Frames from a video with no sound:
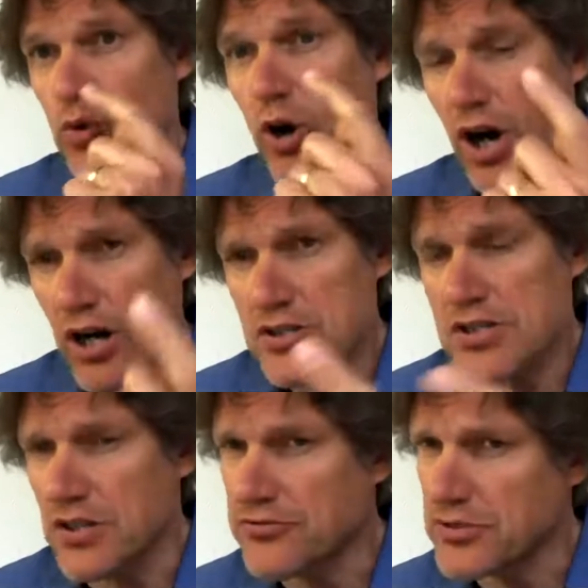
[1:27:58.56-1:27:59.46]
who
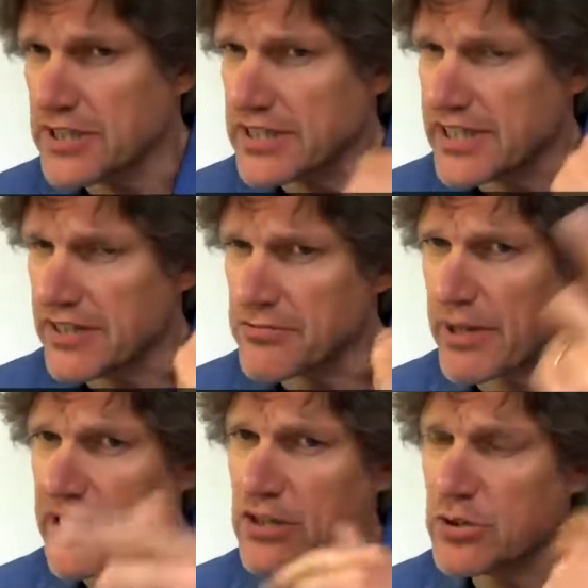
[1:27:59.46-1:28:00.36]
are suffering, they
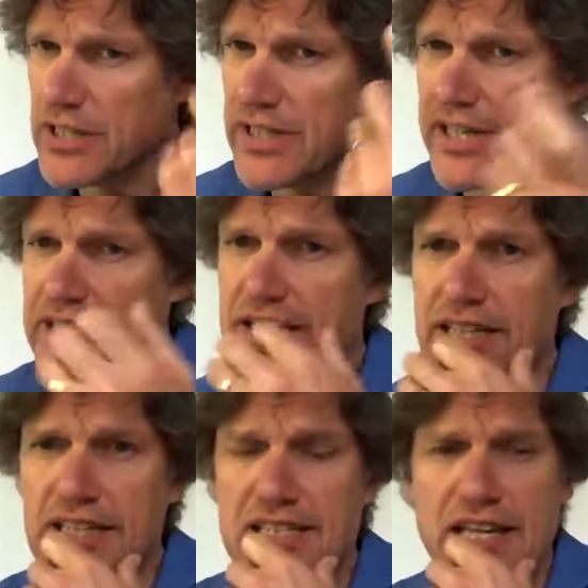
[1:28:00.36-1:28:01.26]
have migraine,
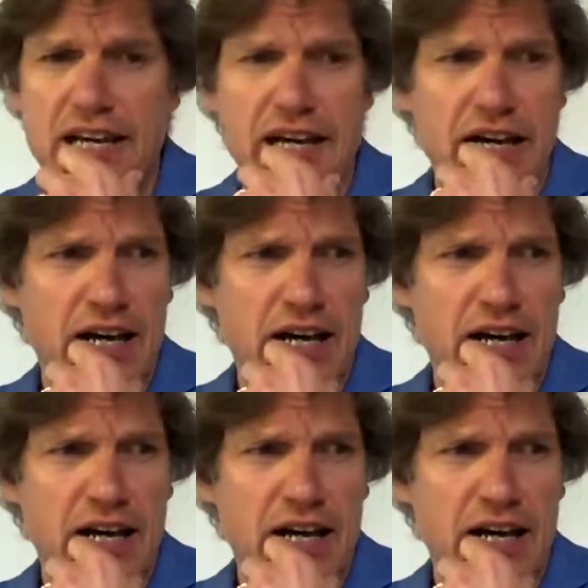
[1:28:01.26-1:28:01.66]
headaches,